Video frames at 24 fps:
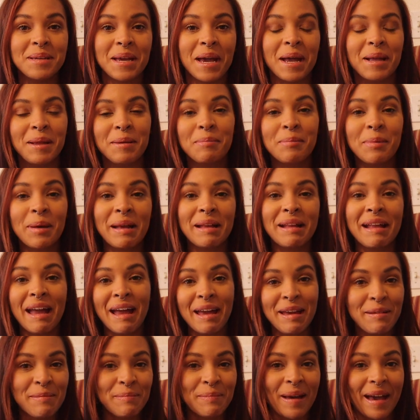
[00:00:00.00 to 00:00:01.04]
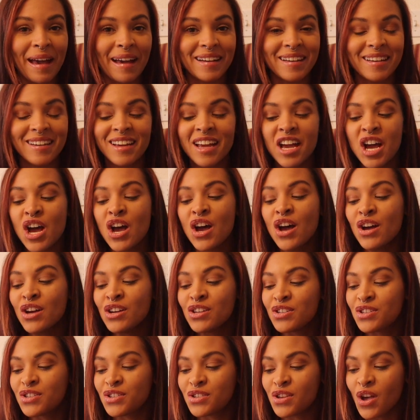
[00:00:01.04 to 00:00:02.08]
died, but I am back.
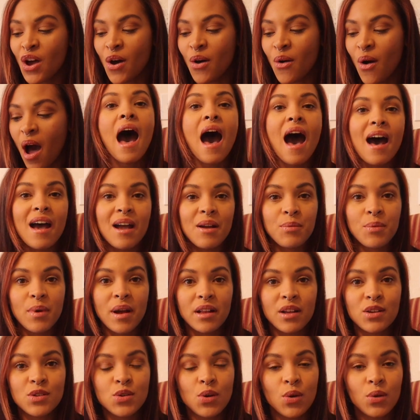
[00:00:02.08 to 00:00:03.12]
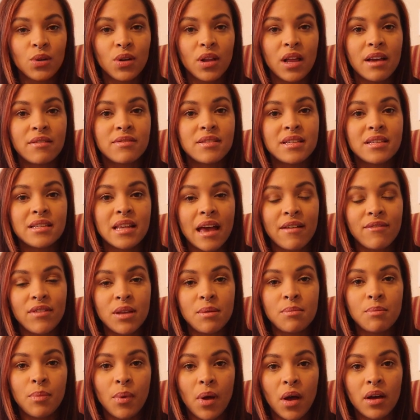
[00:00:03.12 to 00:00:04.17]
So I read a total of
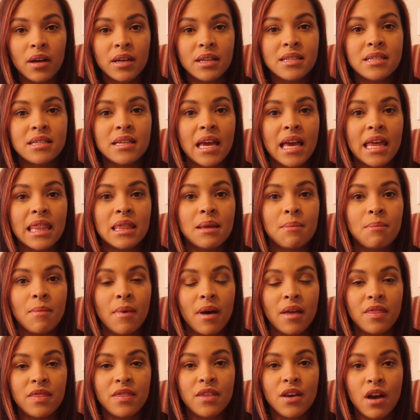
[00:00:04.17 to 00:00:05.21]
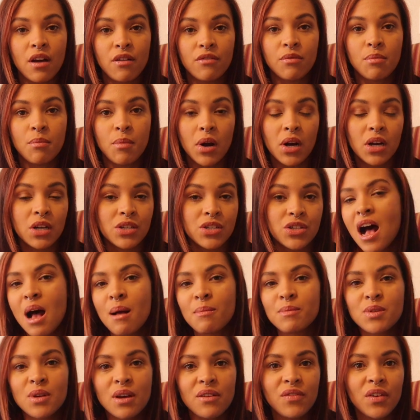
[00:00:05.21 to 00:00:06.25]
7 books in the month of March.
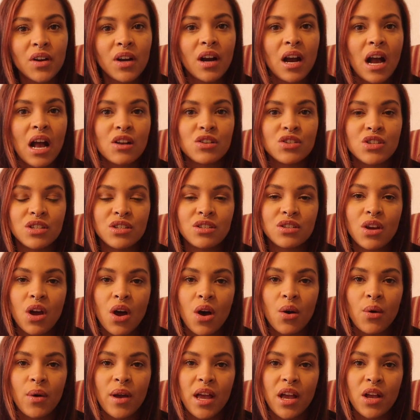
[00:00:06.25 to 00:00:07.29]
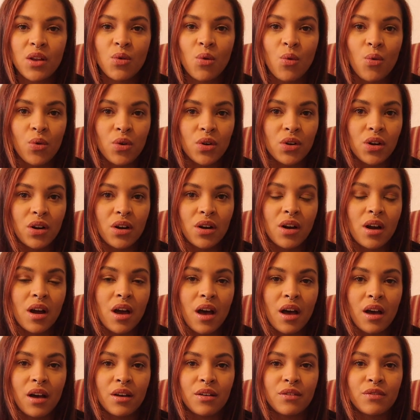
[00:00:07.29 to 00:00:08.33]
So I figure I'll just go in order
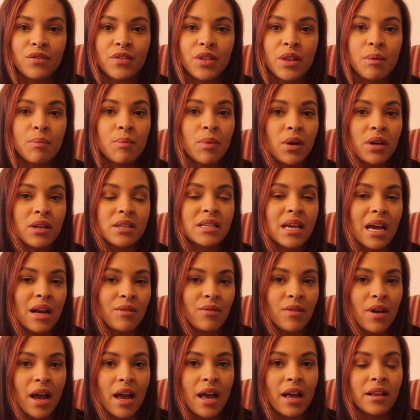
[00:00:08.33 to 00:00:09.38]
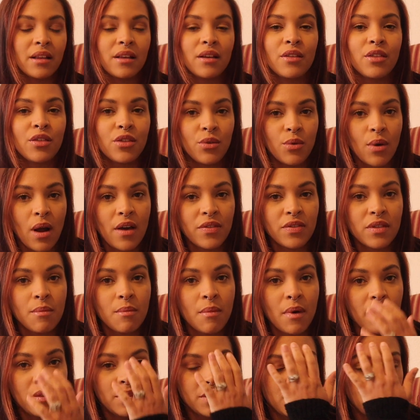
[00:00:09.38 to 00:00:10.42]
of the books I read throughout the
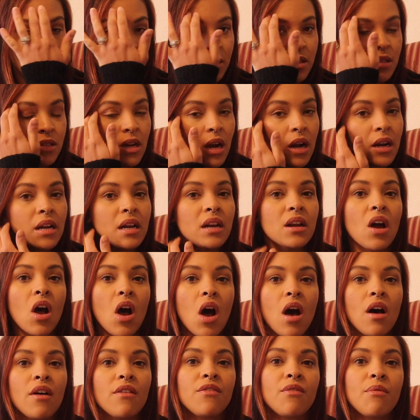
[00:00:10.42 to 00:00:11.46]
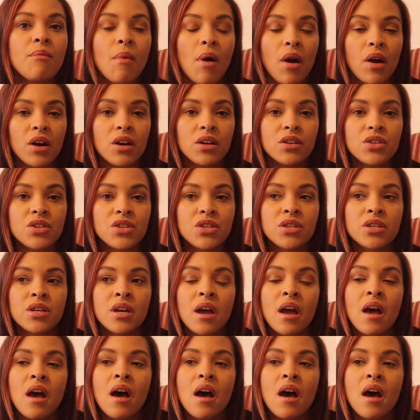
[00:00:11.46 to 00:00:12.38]
month. So I started off March